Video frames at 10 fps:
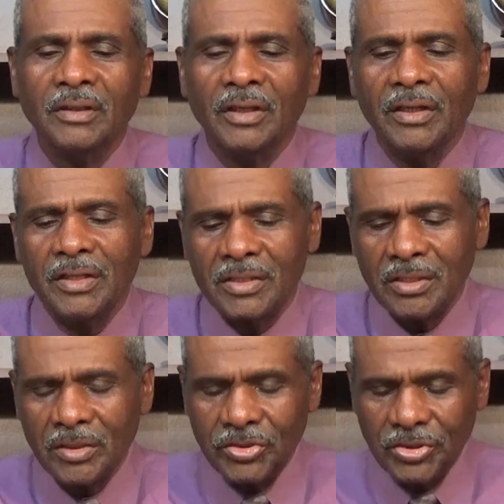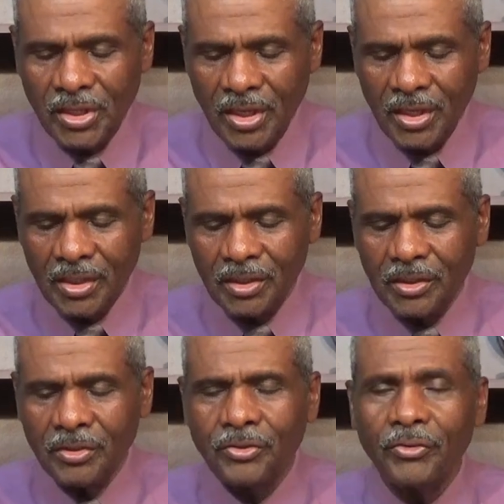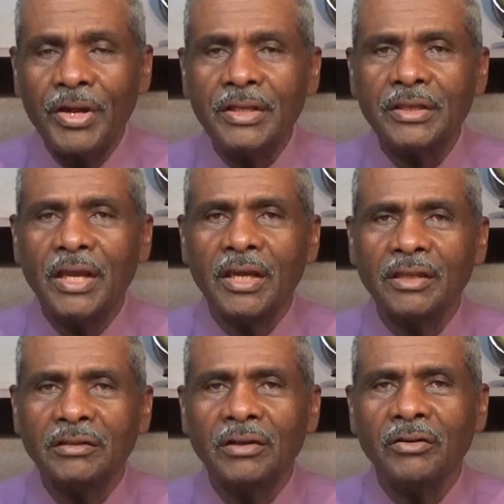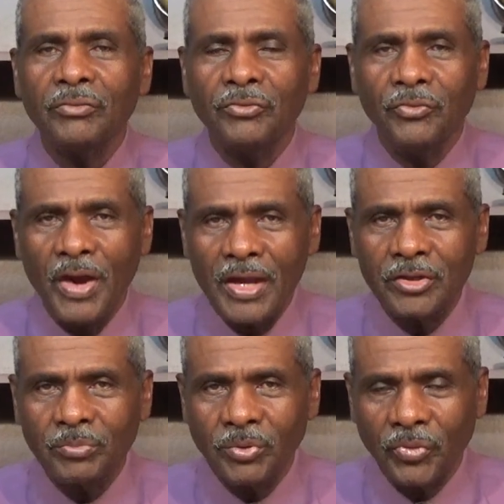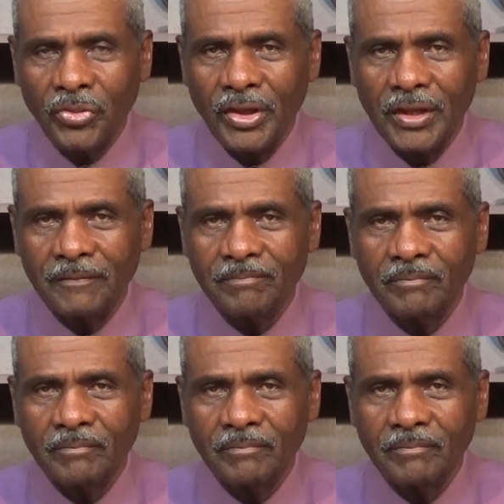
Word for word: It is such a great and valuable thing